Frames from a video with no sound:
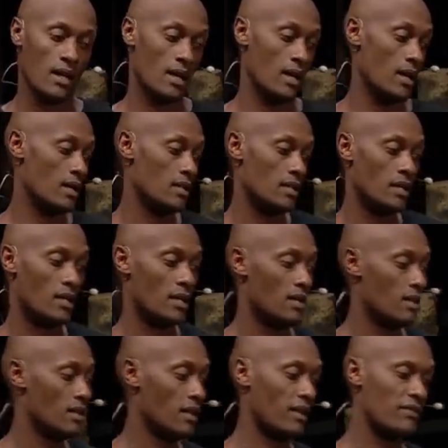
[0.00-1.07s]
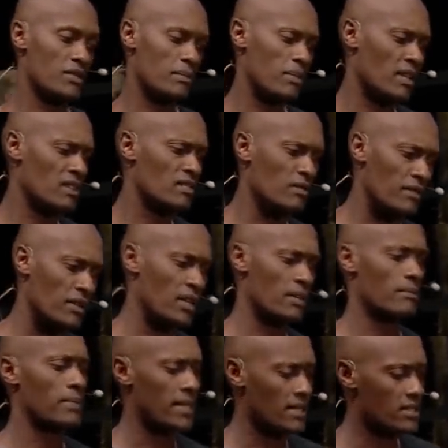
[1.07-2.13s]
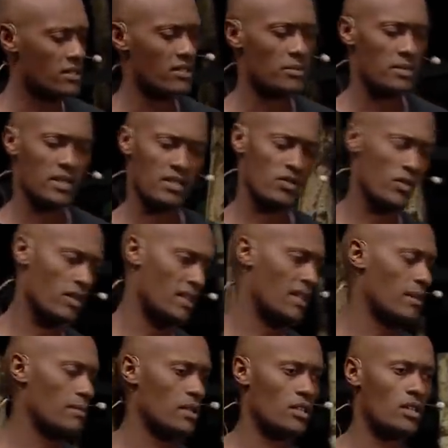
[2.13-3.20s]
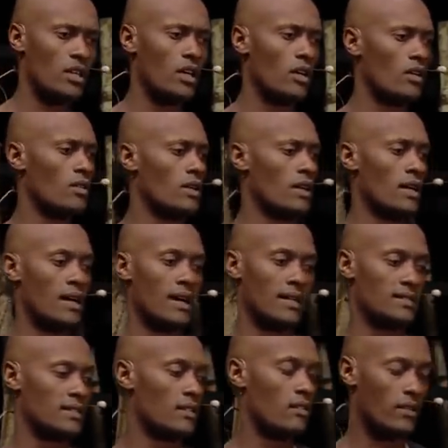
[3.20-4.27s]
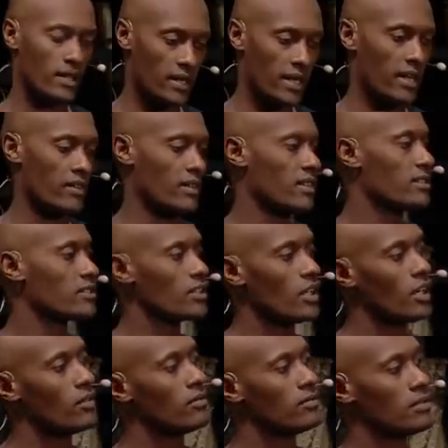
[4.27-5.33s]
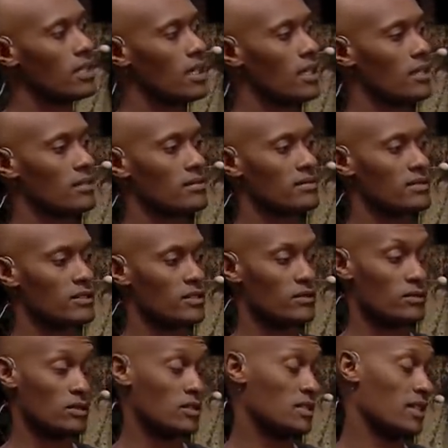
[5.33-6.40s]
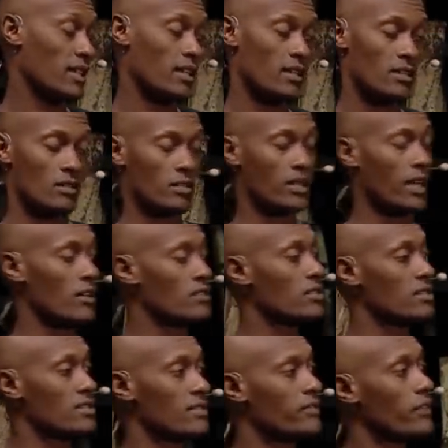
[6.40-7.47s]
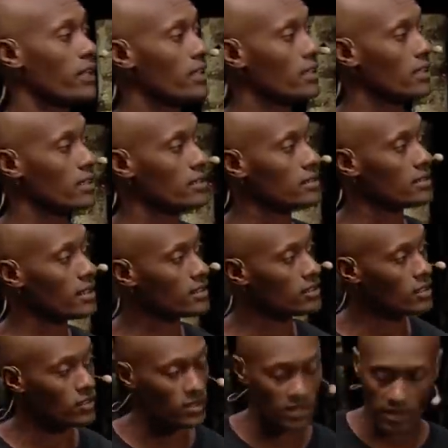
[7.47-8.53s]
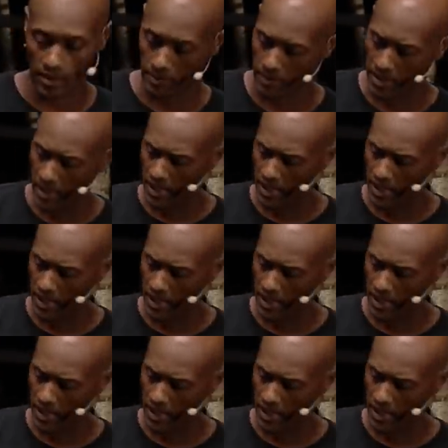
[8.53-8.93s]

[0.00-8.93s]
And uh, after months of him pestering me and trying to get me to go, I said, all right, Gary, let's go. Uh, you, you say your counselor is a friend. Let's, let's go see him.